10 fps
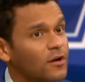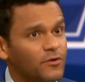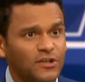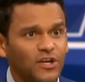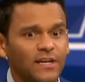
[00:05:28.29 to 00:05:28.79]

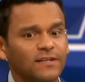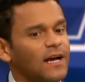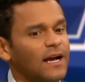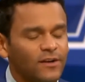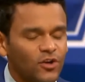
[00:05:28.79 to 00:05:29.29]
Greg Jennings,
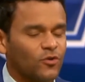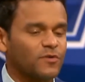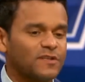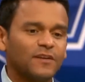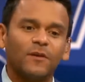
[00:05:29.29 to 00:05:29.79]
I know you're a
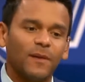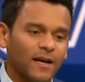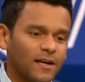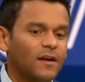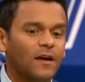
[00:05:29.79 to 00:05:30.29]
receiver. I'm
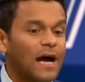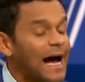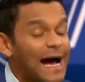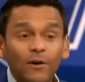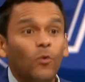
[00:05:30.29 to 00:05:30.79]
not going to
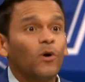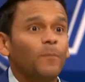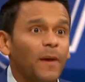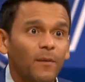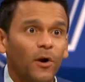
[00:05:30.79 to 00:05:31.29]
I don't want
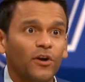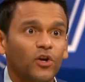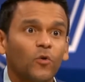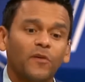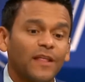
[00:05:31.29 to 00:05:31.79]
to pay Amari
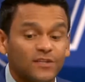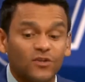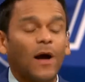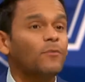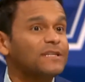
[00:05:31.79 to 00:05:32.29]
Cooper that.
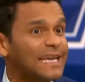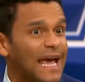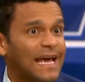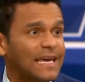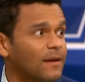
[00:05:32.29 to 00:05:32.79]
So I would
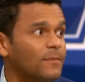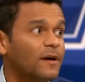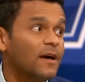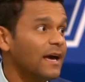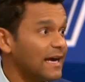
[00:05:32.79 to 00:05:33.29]
tag him,
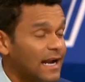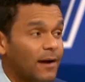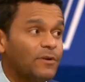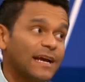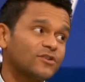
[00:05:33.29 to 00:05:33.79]
and I
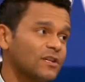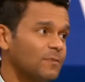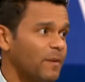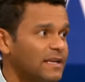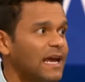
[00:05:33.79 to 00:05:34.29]
would actually
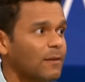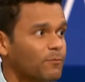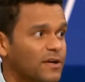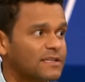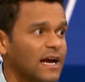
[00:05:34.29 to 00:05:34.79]
pay Dak
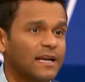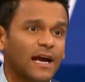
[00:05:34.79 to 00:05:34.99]
Prescott.